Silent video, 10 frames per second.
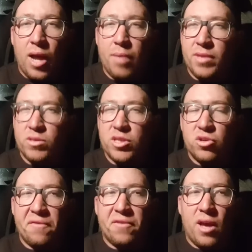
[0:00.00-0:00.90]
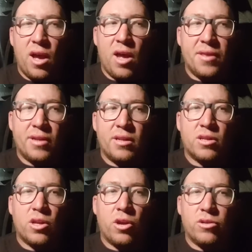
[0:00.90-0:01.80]
There was a drift car
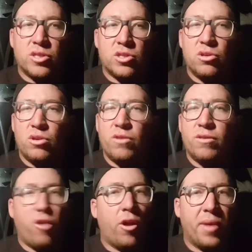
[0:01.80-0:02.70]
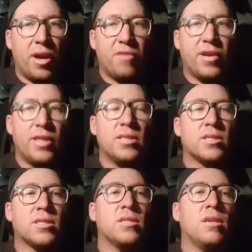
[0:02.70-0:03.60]
that goes to final bout
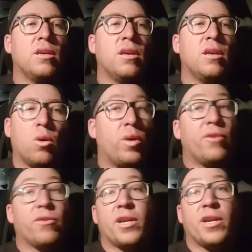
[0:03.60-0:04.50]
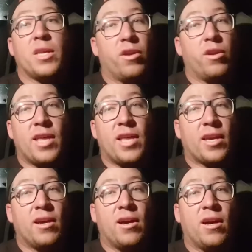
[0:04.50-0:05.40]
events. We really
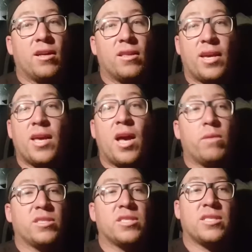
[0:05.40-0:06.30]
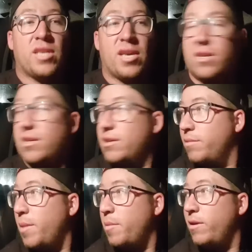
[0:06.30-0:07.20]
wanted that car. That car was sick.
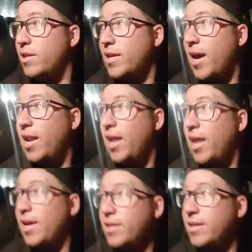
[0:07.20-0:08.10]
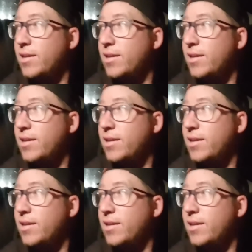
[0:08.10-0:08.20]
Remember the Cadillac?